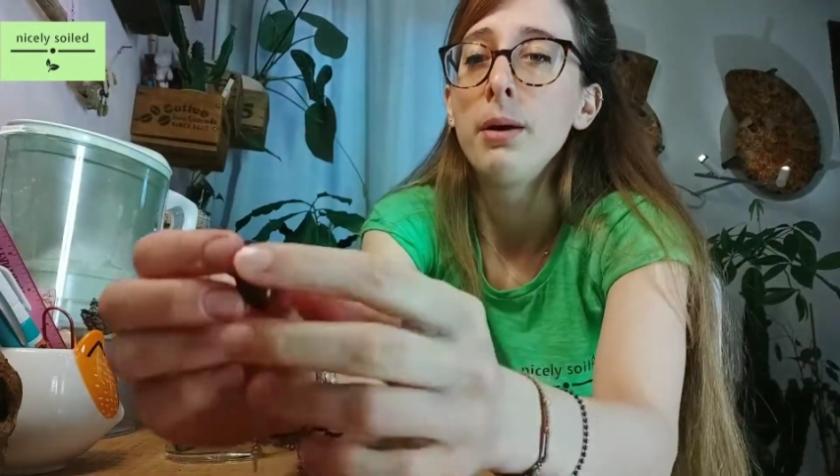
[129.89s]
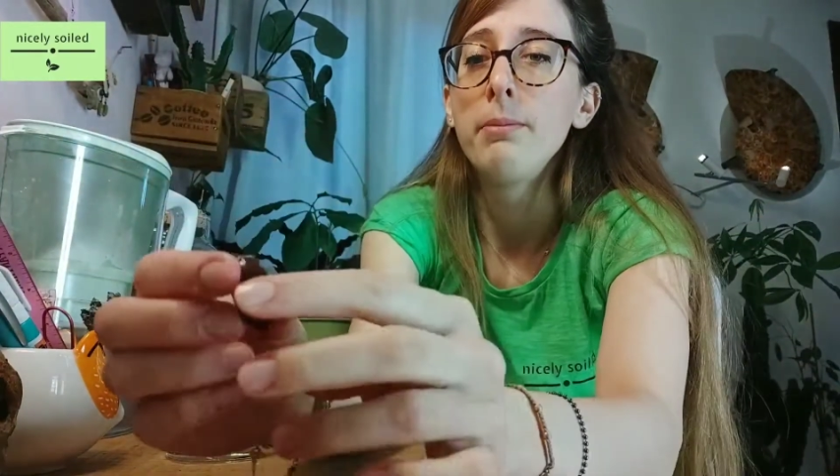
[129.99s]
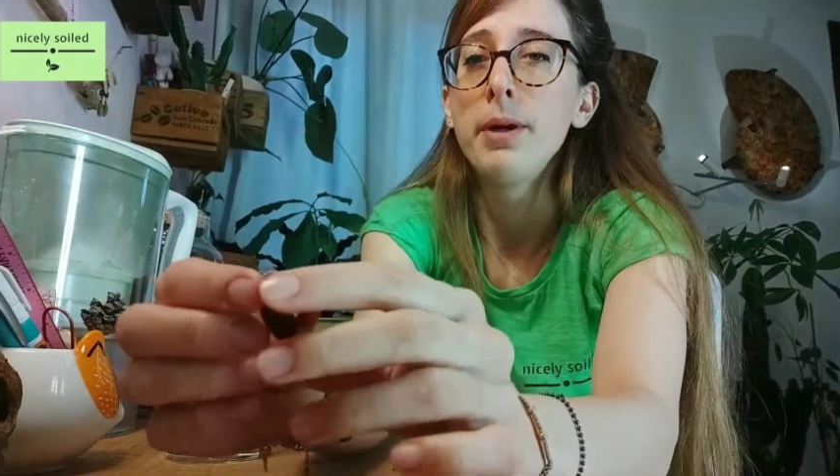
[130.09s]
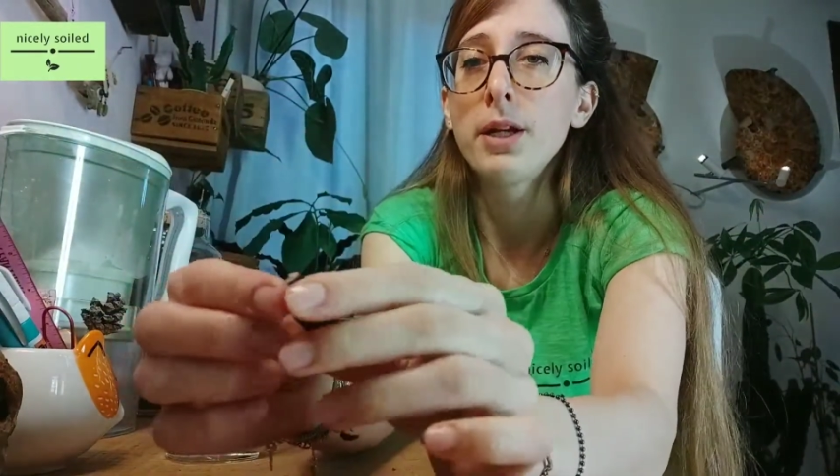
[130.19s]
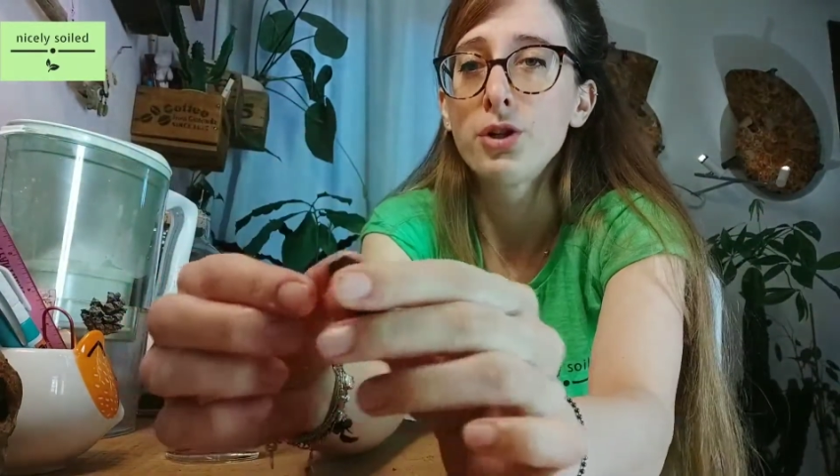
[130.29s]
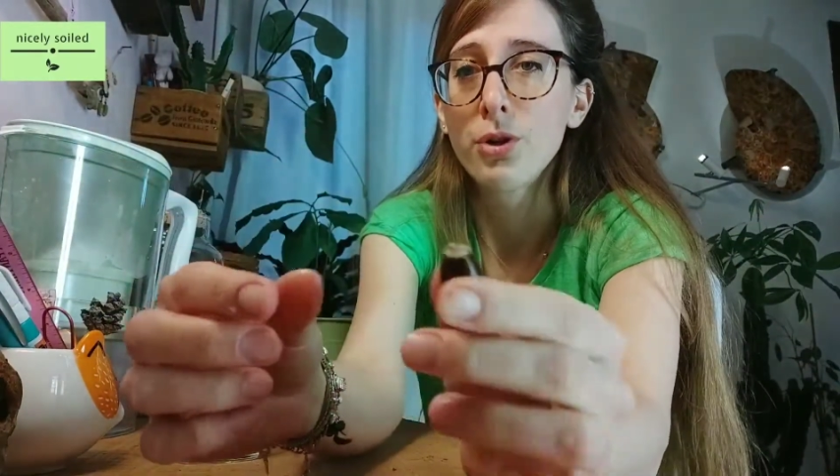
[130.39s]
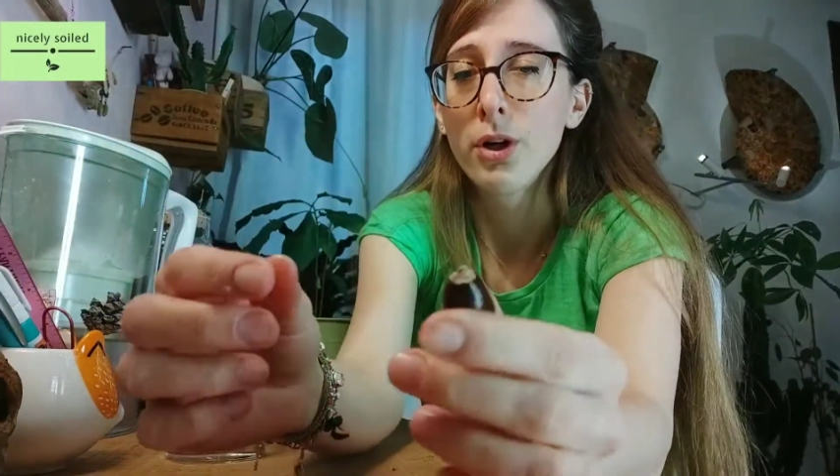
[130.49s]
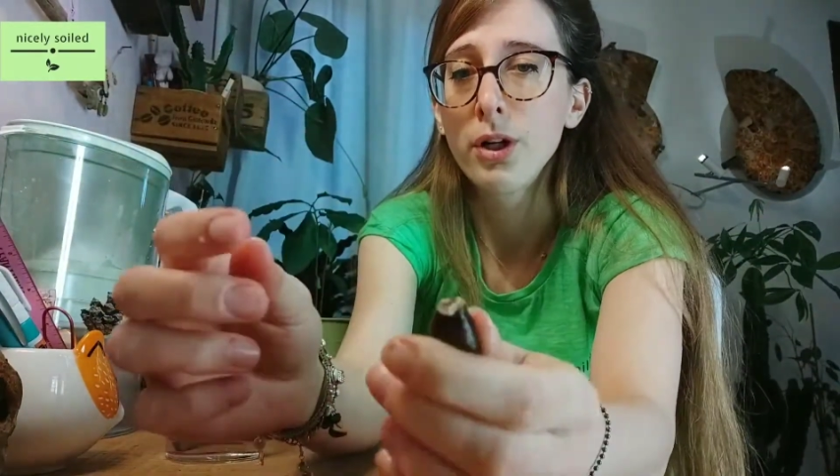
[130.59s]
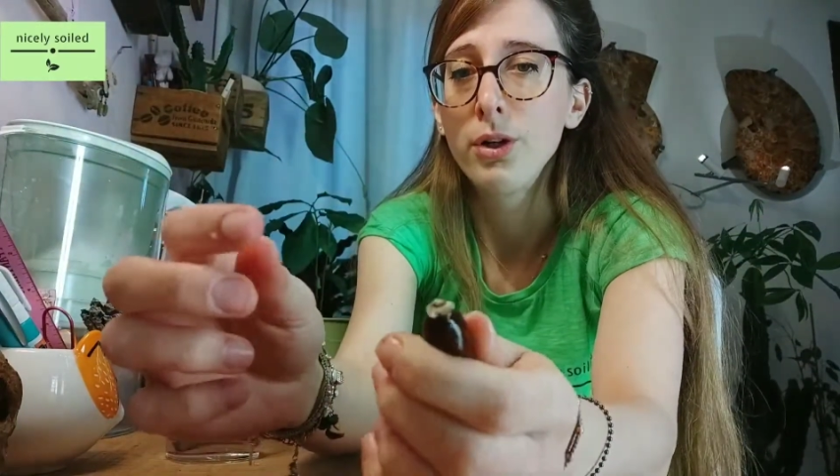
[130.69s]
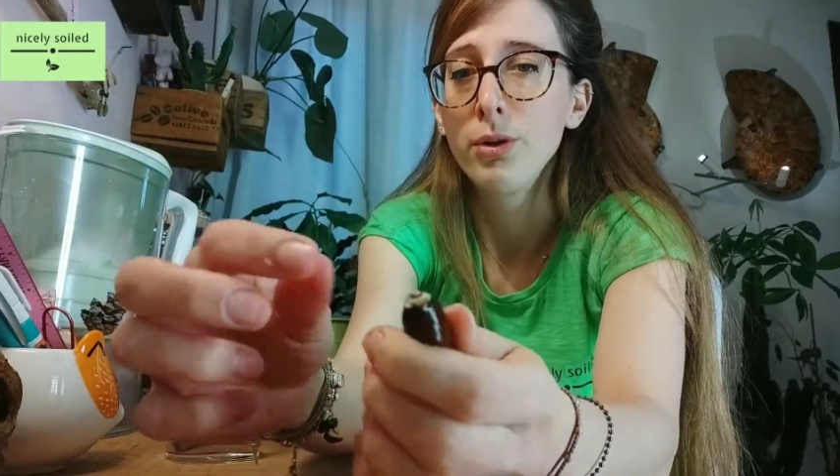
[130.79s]
Make
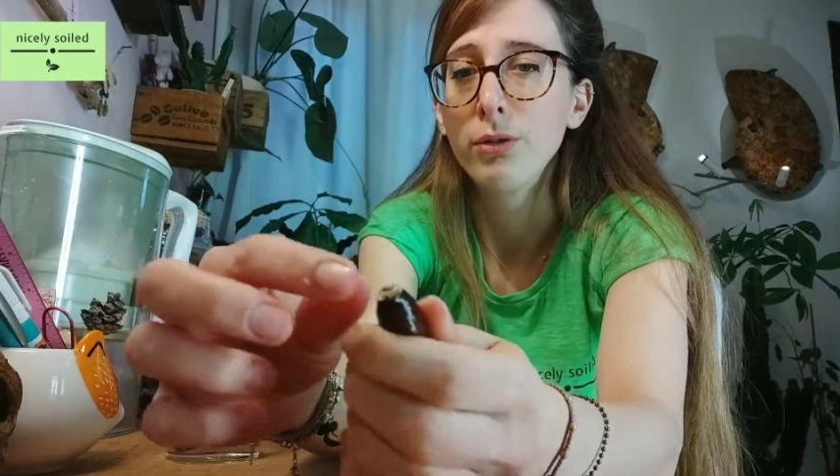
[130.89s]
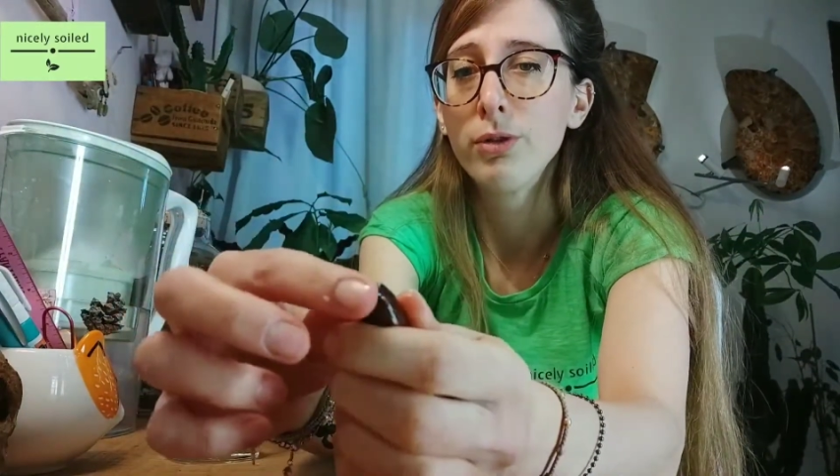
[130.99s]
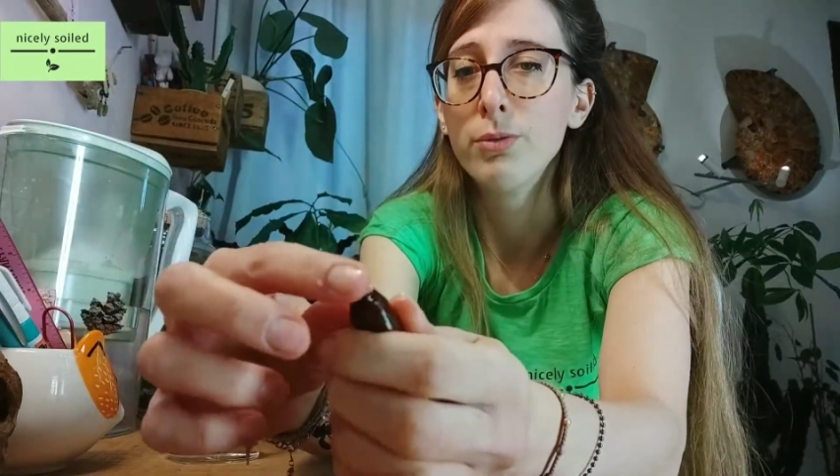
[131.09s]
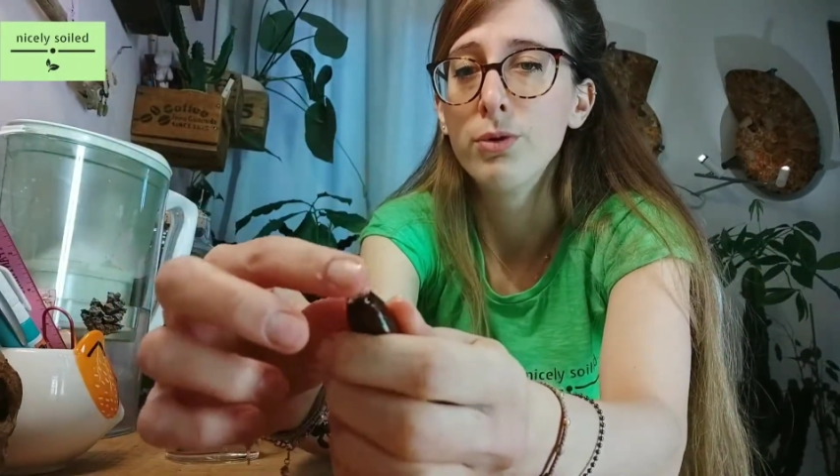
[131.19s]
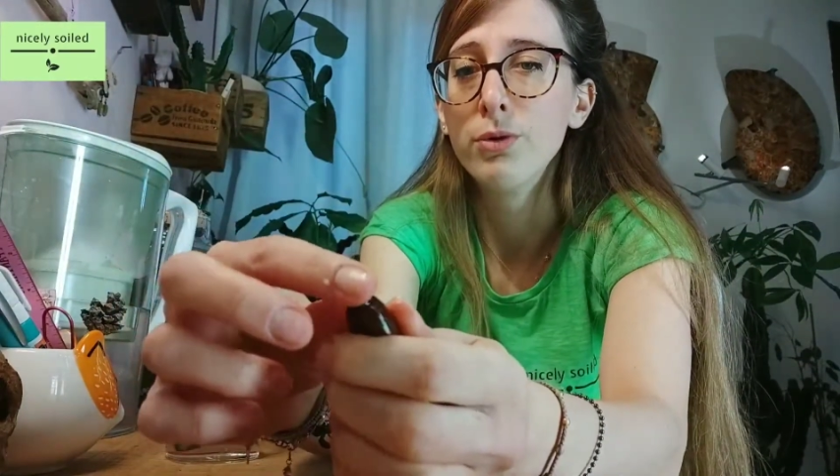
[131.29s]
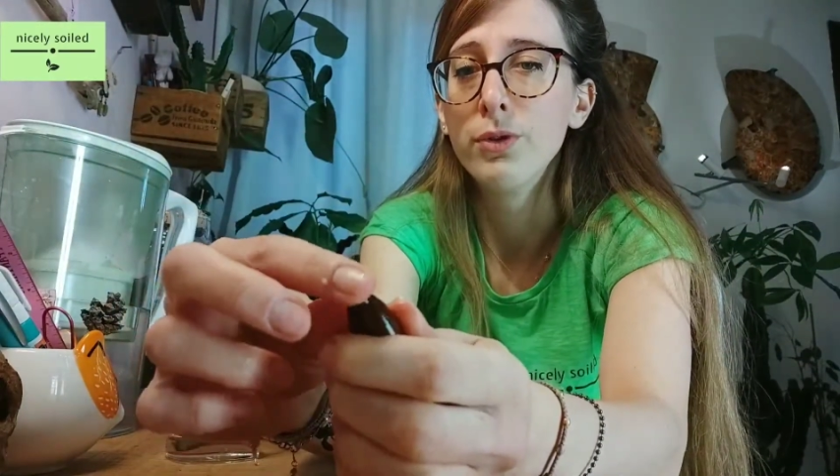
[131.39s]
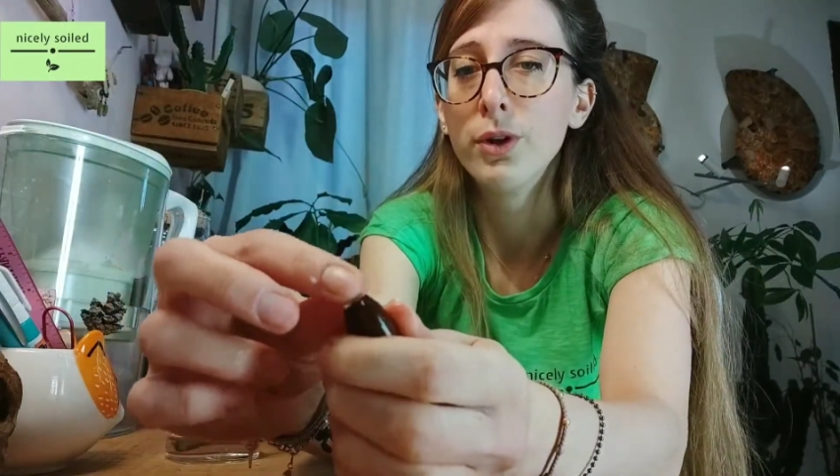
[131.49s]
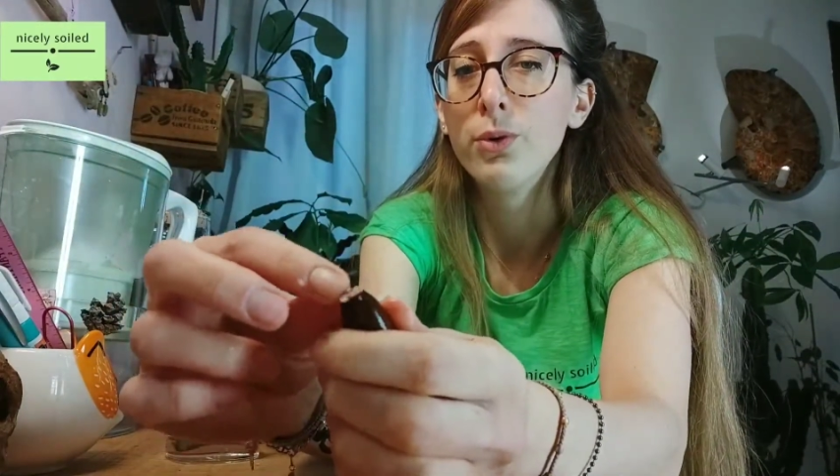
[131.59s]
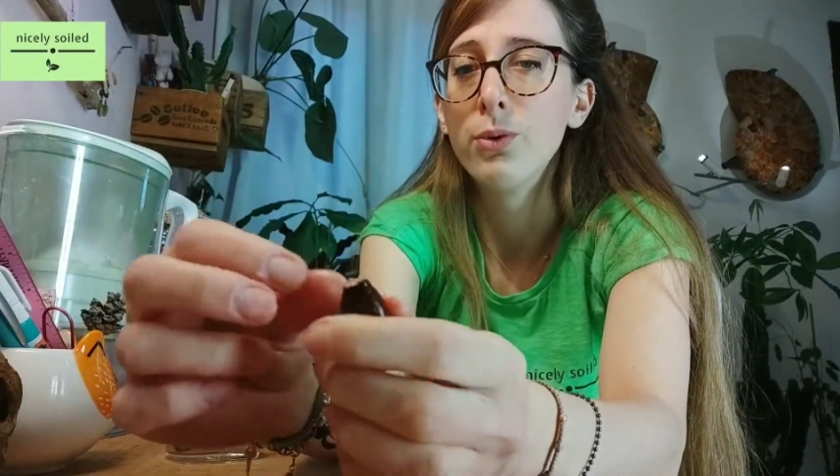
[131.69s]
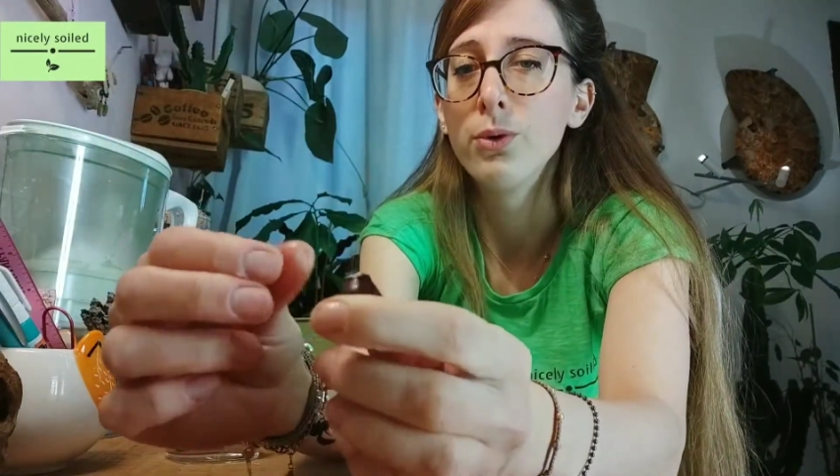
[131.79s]
sure you remove
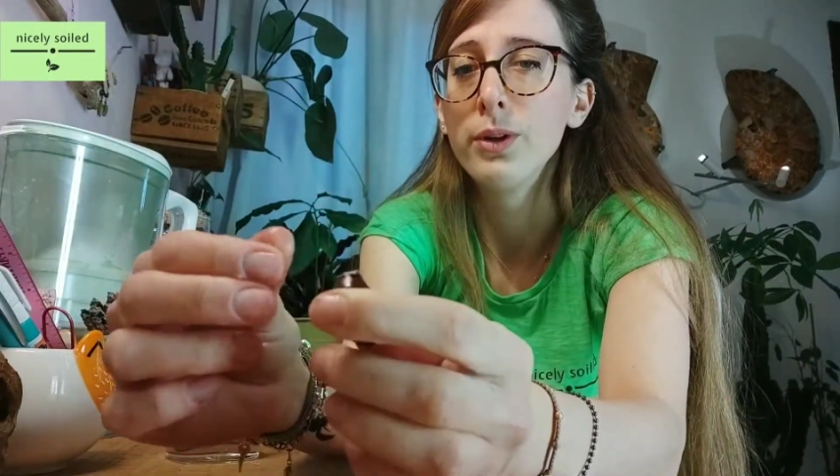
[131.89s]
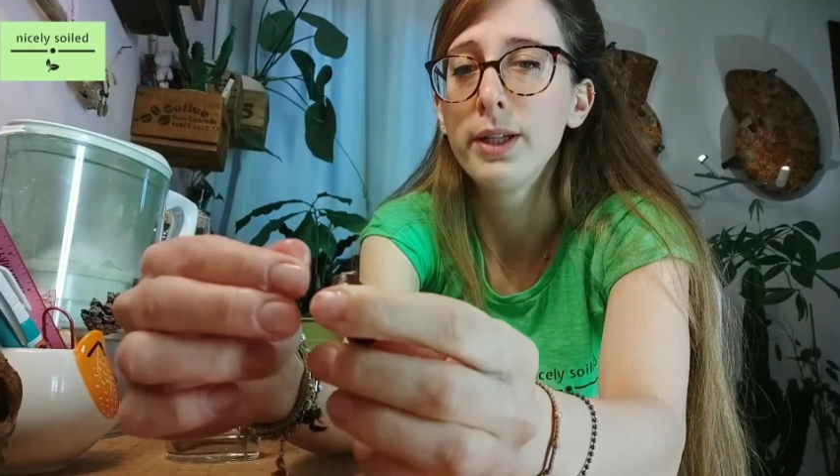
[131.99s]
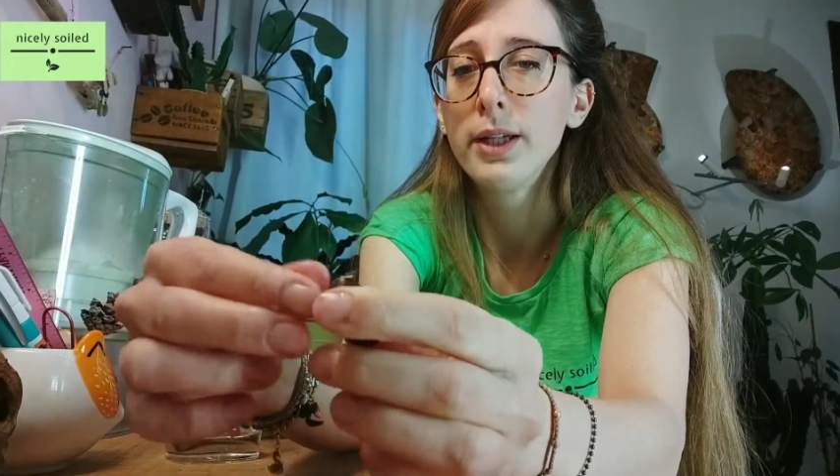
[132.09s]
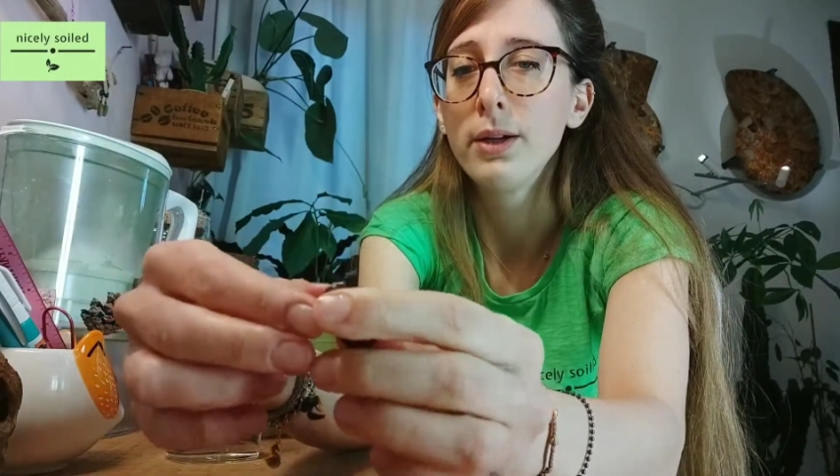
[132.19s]
all the